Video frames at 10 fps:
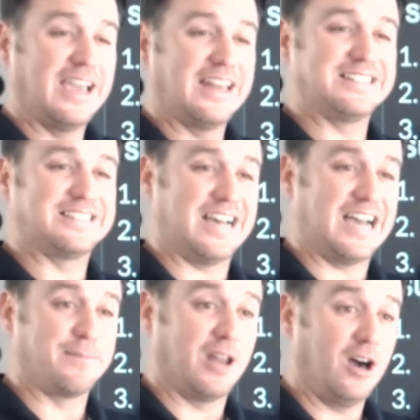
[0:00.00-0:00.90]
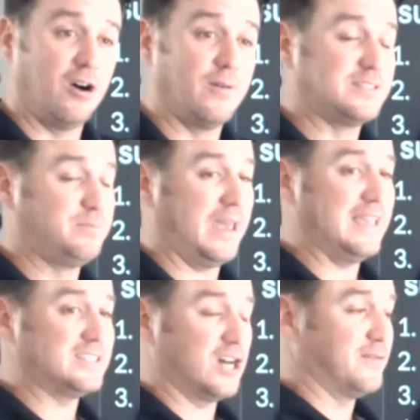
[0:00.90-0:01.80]
And then time low is
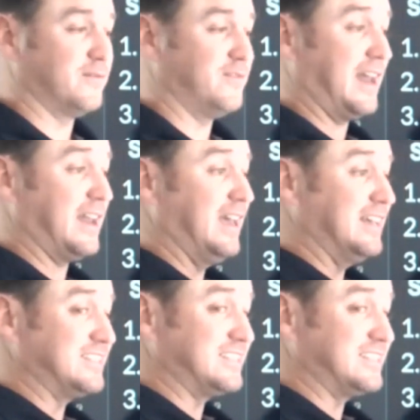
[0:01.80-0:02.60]
based off of that